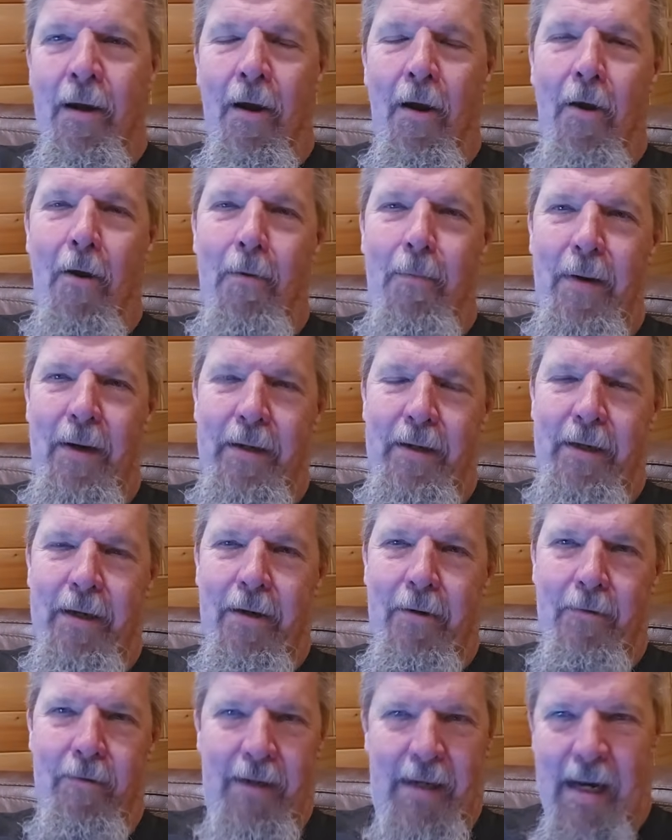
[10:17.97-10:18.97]
Oh, but, you
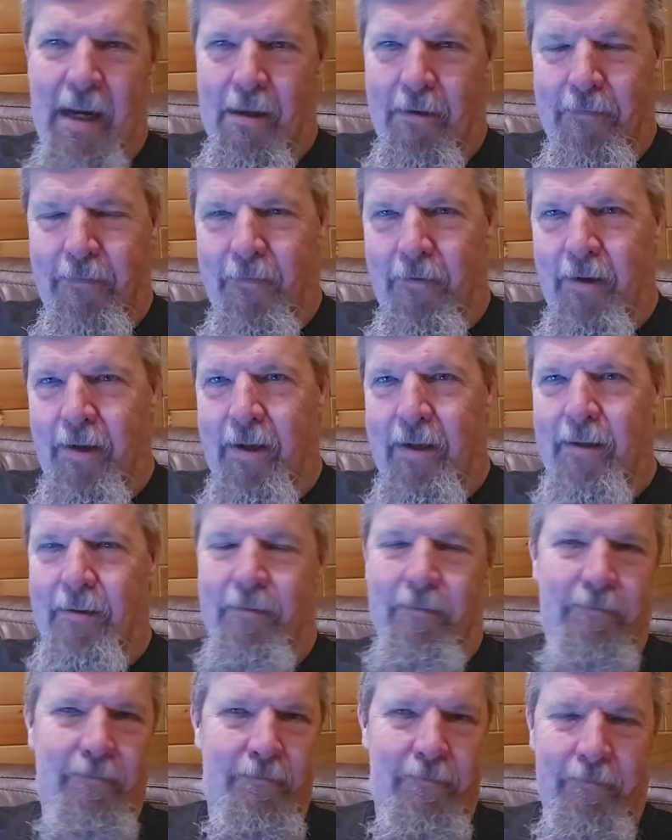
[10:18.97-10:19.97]
know, California,
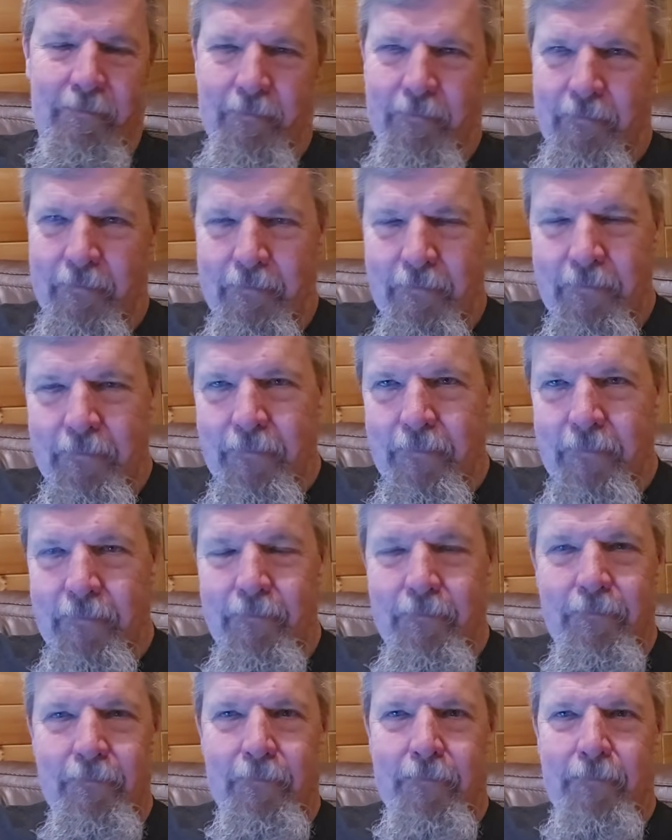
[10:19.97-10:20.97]

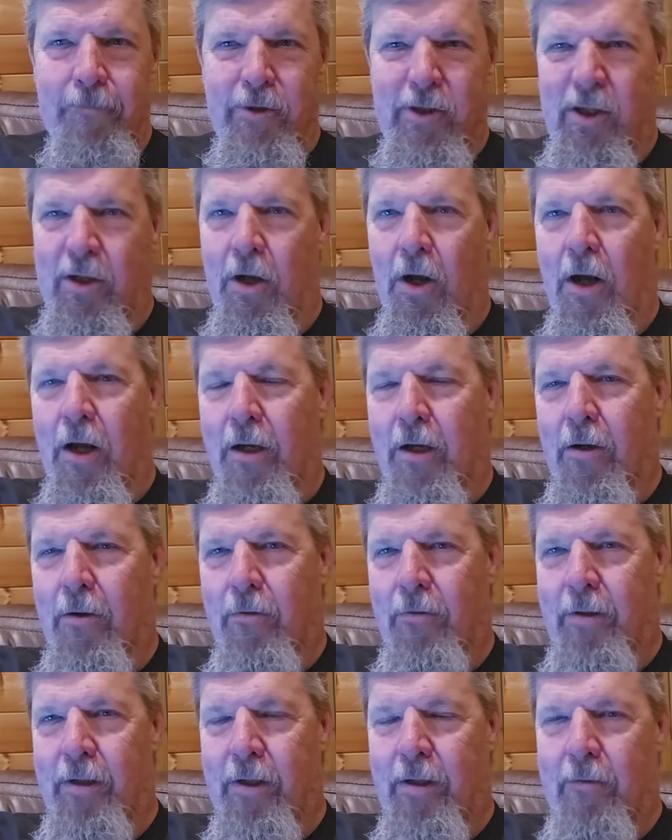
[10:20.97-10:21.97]

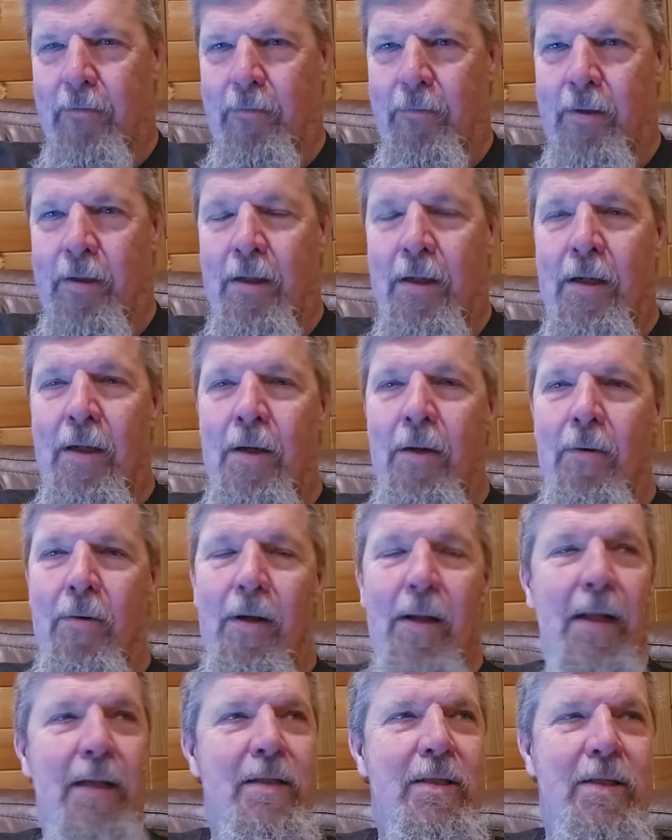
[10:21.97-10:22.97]
Chicago, you know,
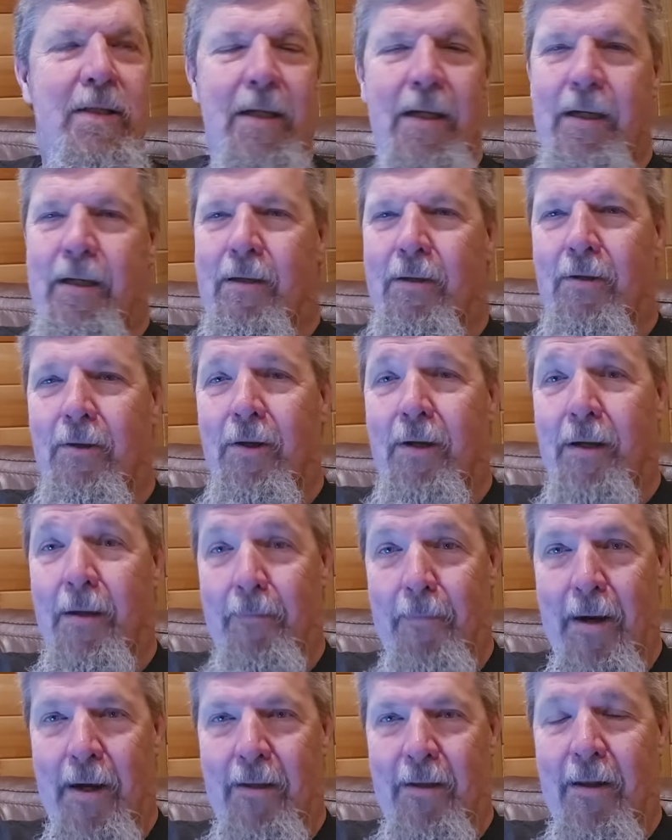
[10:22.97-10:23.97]
well, let's take a look
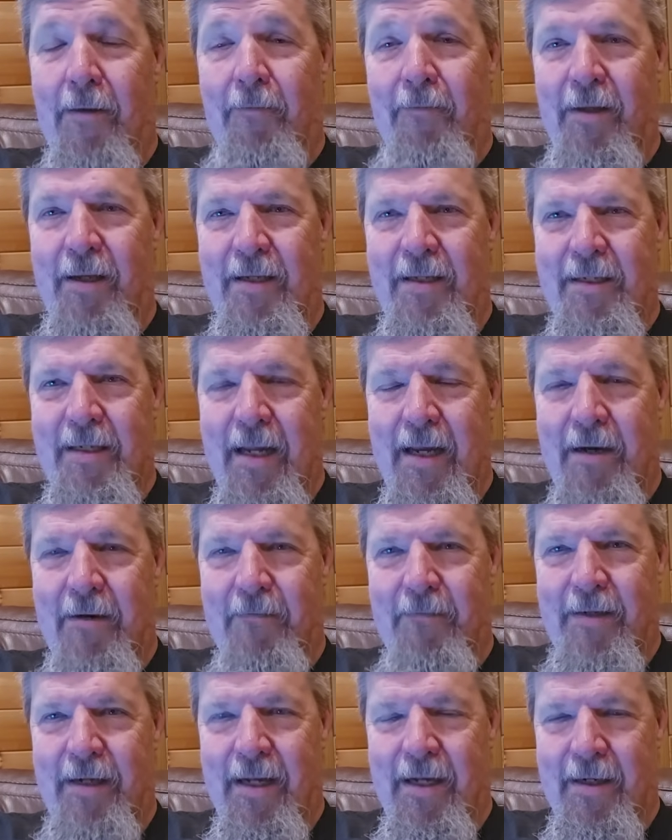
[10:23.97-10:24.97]
at my lovely state
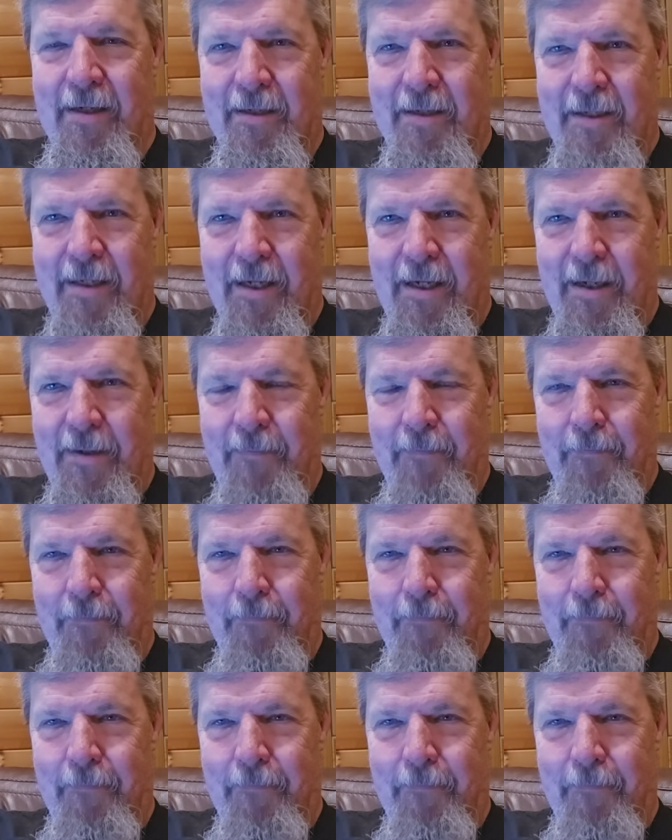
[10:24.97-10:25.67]
of Tennessee.